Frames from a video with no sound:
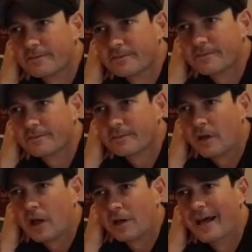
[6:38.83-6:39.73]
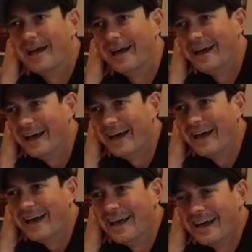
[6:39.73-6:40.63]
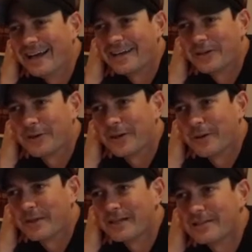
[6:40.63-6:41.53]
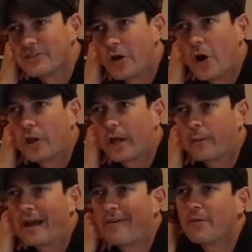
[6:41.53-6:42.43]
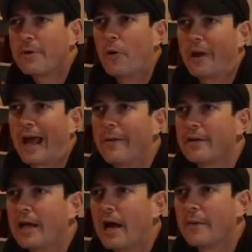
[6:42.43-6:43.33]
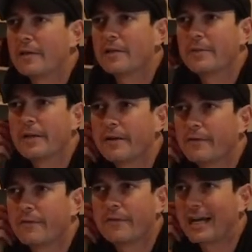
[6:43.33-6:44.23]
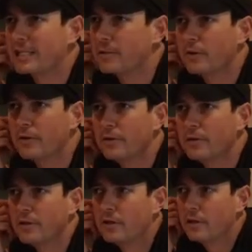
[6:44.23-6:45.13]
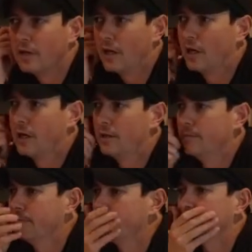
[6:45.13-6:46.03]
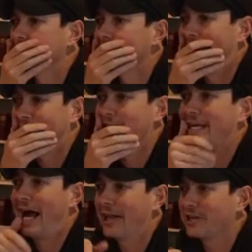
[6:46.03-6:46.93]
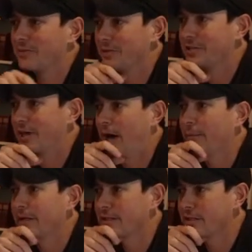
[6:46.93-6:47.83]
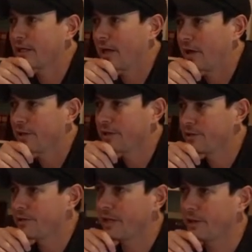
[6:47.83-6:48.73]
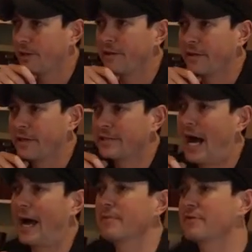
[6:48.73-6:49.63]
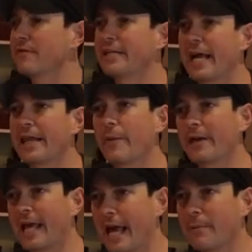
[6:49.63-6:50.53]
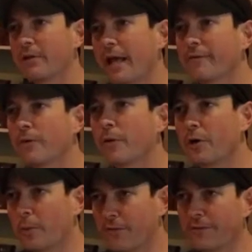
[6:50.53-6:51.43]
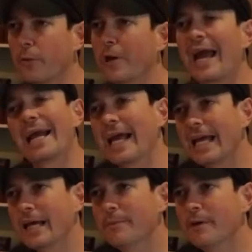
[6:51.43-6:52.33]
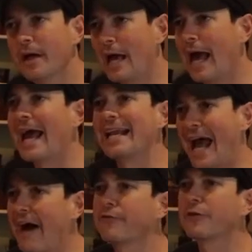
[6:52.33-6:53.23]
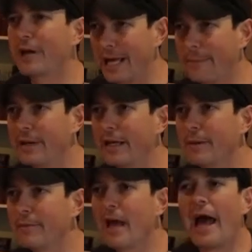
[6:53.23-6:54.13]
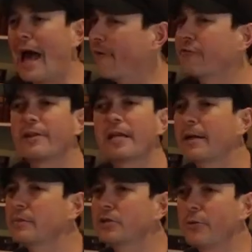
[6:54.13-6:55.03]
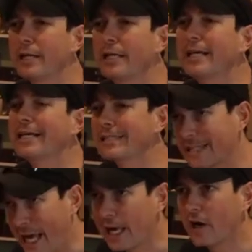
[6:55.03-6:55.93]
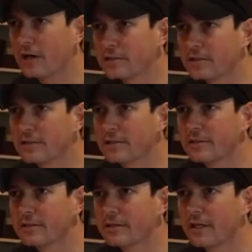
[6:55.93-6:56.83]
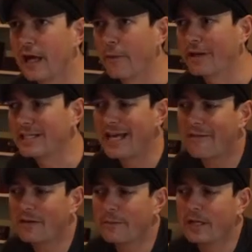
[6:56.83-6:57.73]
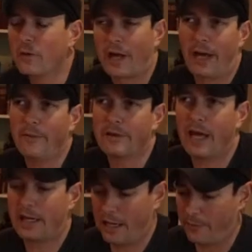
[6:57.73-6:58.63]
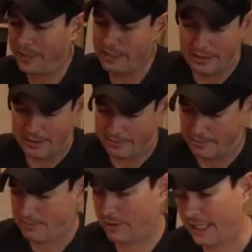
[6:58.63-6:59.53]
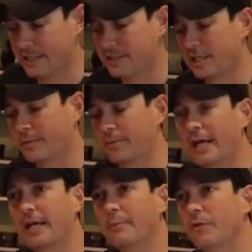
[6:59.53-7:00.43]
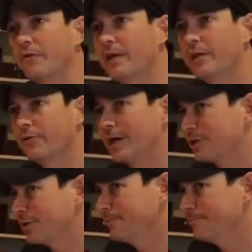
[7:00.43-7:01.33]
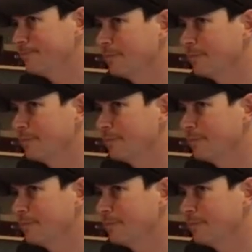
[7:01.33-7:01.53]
Yeah. You know what I mean? Yeah, so like yeah. we have to be okay with that. We have to be flexible. Yeah. Um, actually, Alex Willis taught me, he's like calling, he's like the, the times of the day that we can plan for are before eight a m and after eight p m Everything in between is chaos. Yes. And we just have to be okay with that. Now we can, again, set the plan and move in that direction.